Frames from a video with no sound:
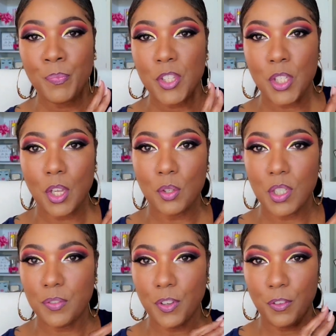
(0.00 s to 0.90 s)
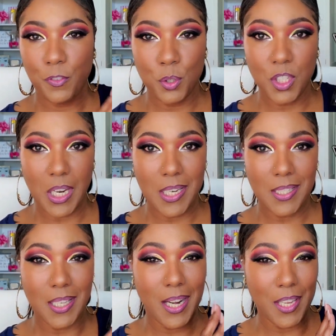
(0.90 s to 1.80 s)
So just for the few
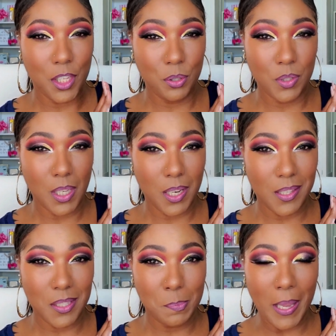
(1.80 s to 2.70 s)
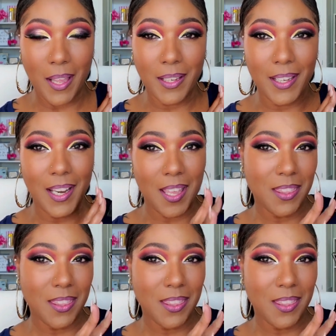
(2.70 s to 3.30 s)
shades that I used out of this palette,